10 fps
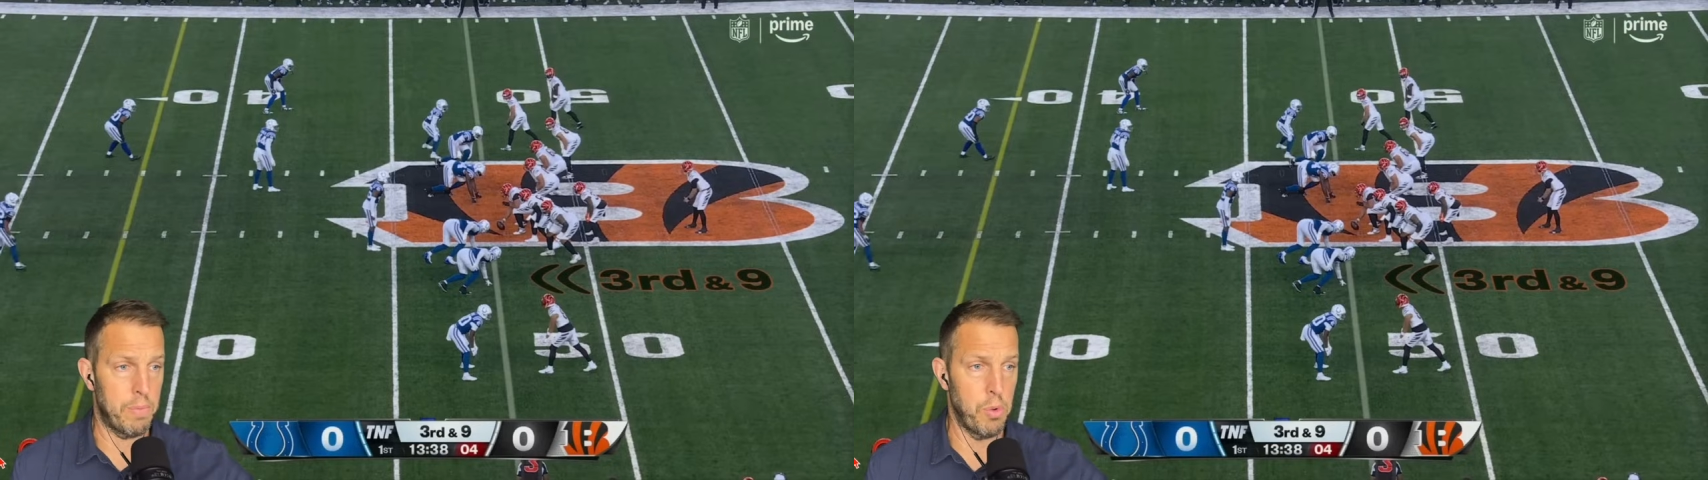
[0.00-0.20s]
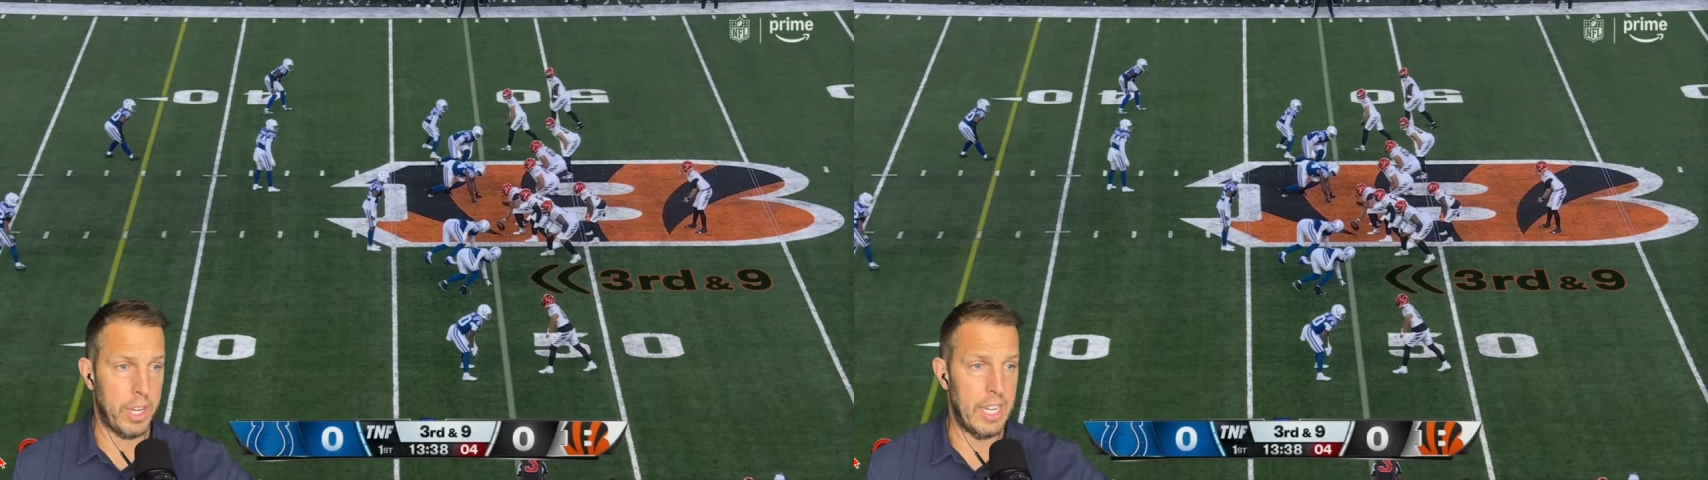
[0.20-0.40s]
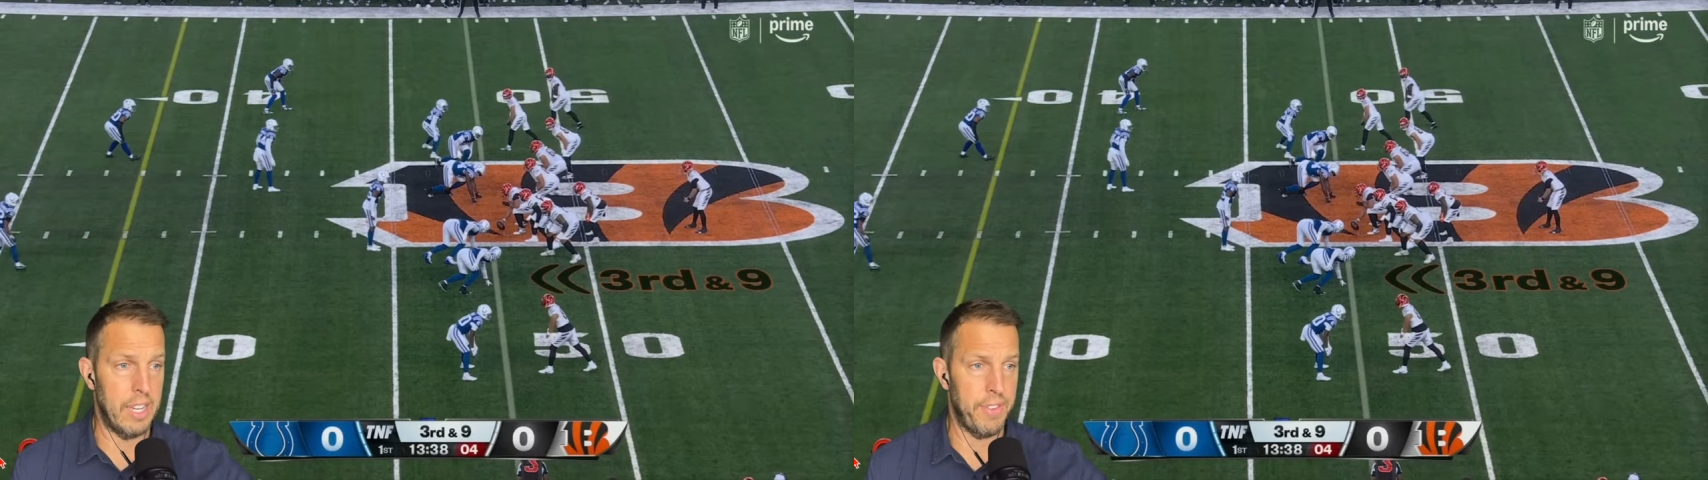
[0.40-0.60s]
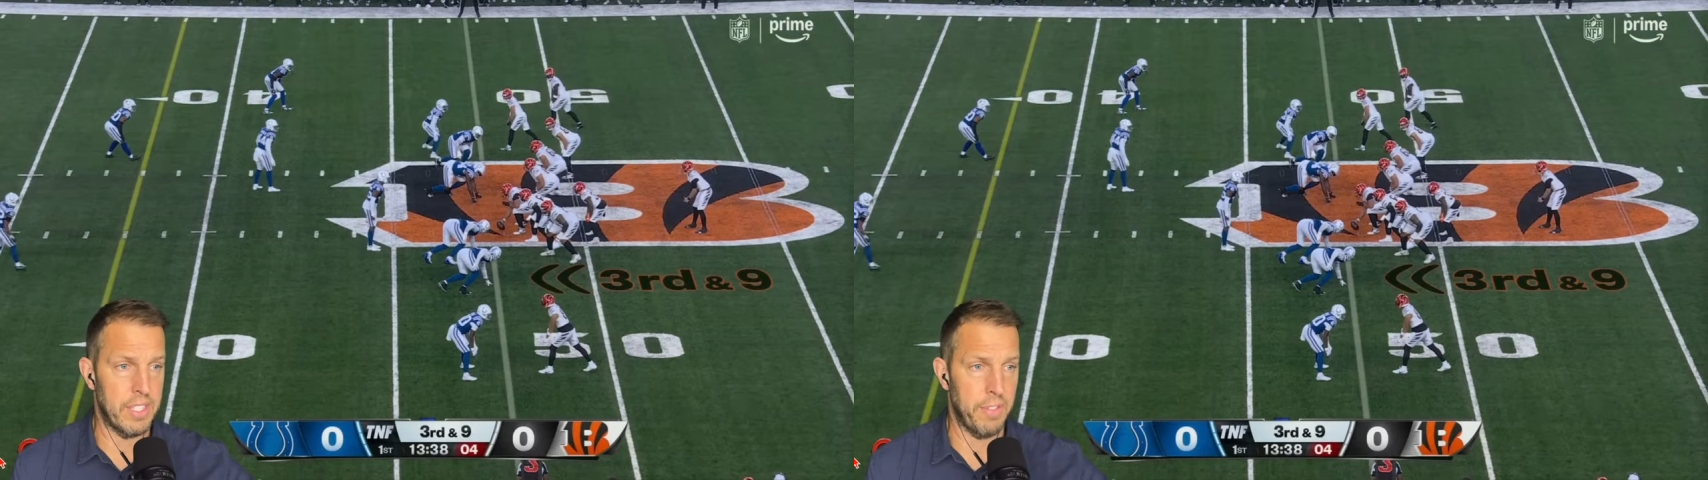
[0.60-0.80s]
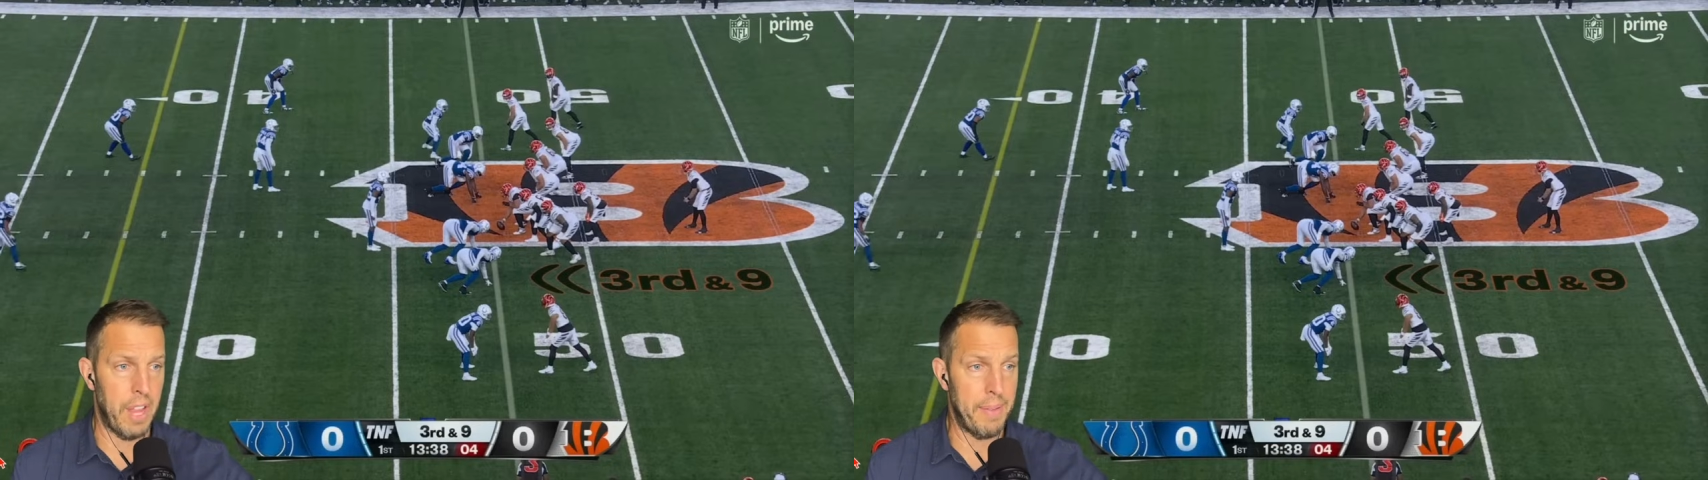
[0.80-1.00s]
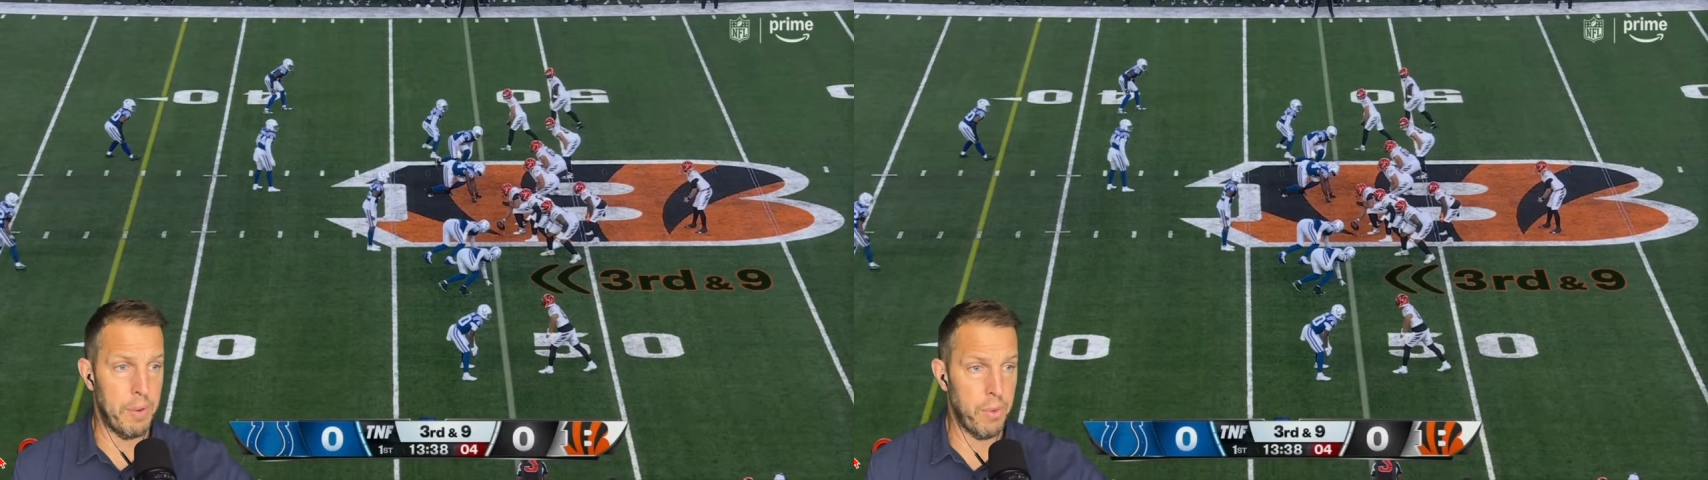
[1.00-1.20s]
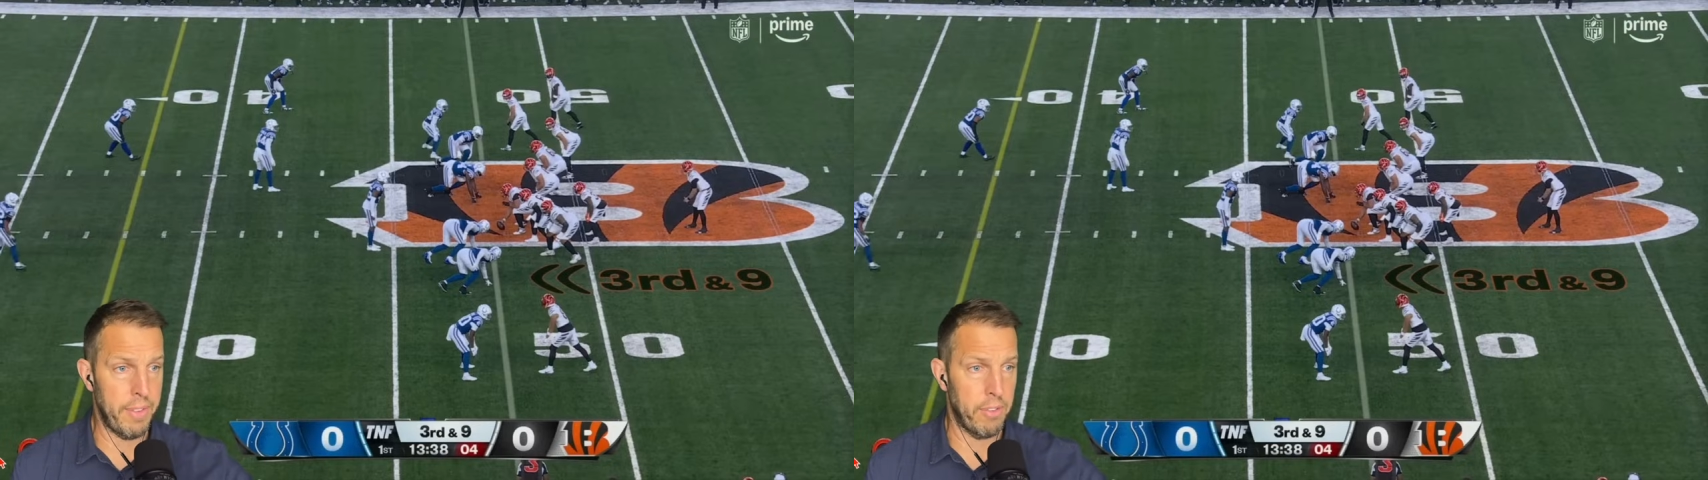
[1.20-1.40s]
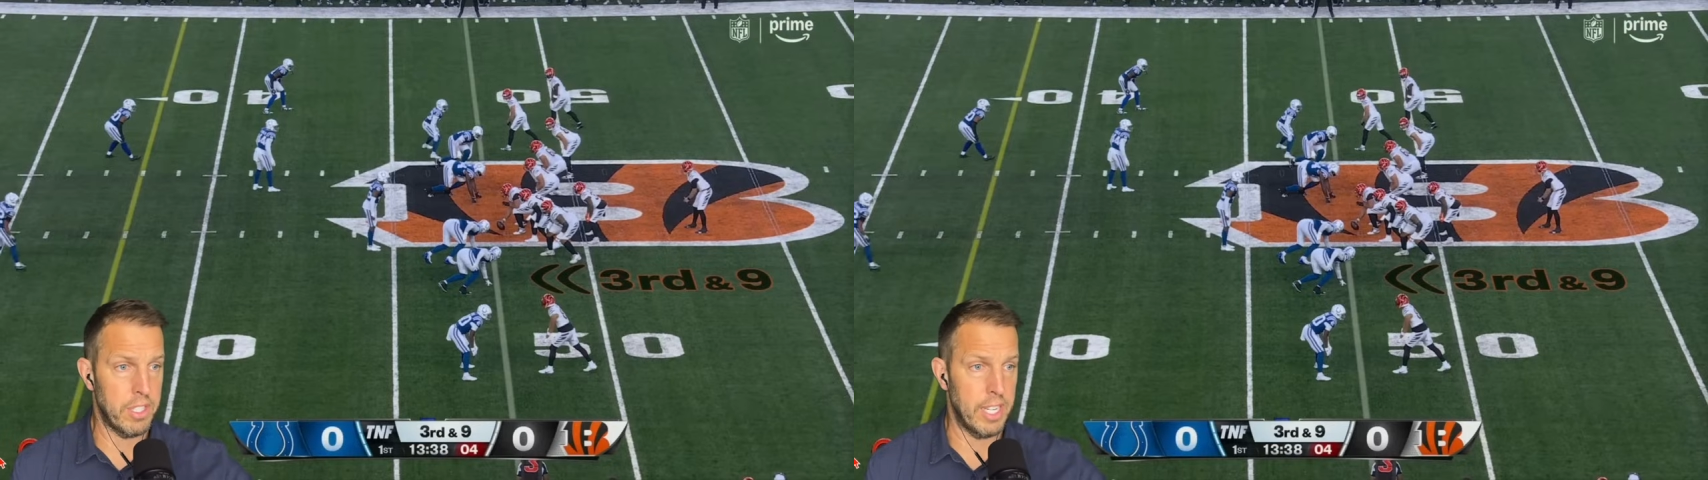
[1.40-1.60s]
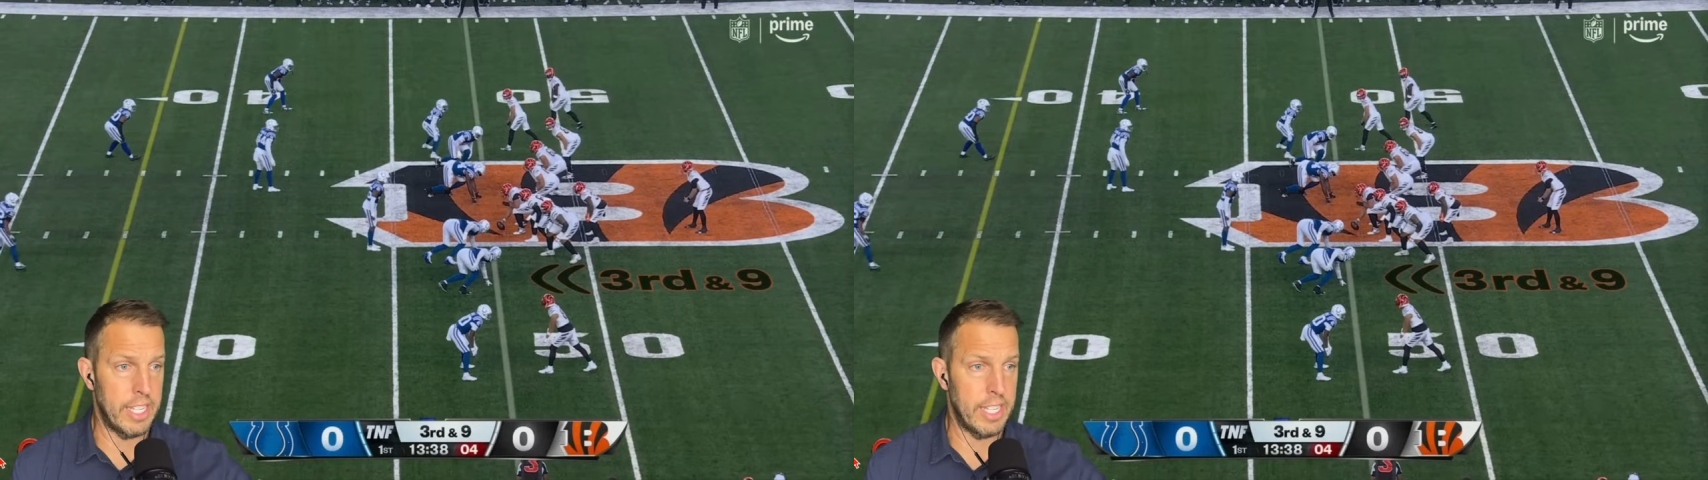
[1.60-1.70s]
rookie defensive linemen we've ever seen.